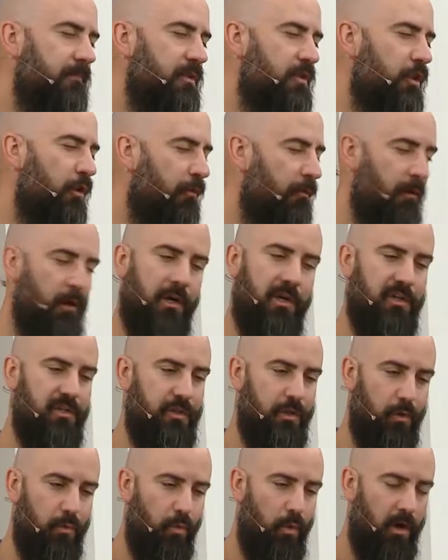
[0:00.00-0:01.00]
so far
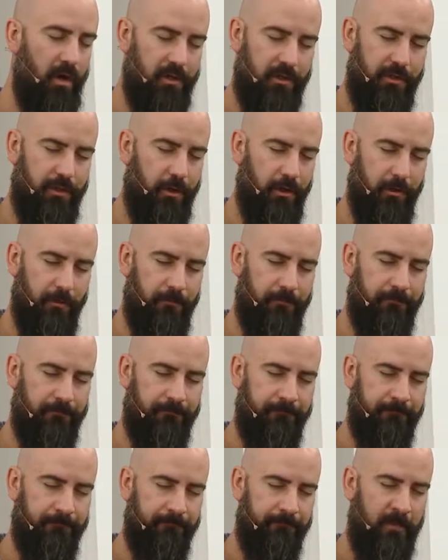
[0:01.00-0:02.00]
as you want to,
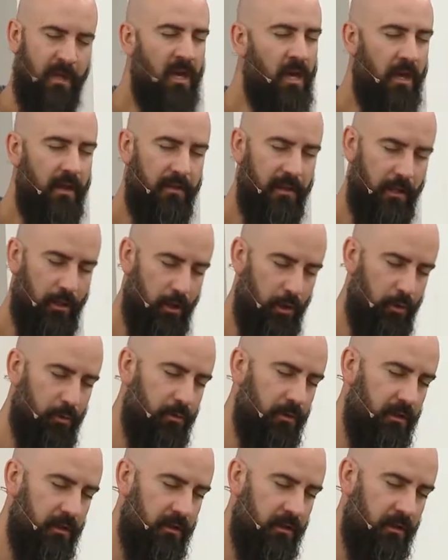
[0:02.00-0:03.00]
that you
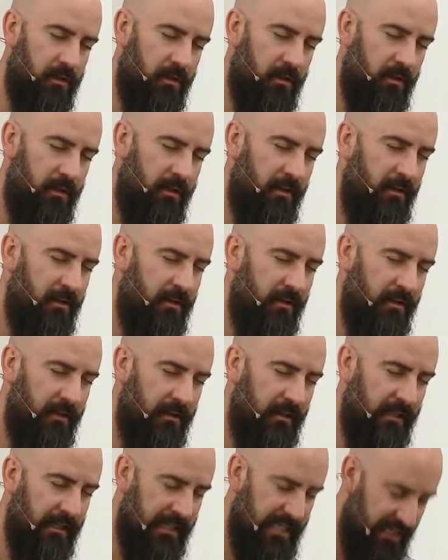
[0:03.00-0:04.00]
would
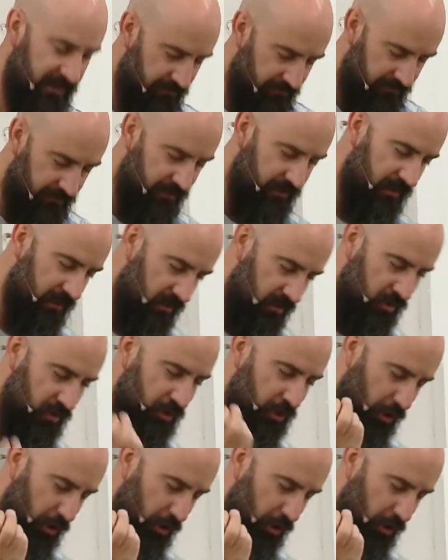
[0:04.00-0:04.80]
give this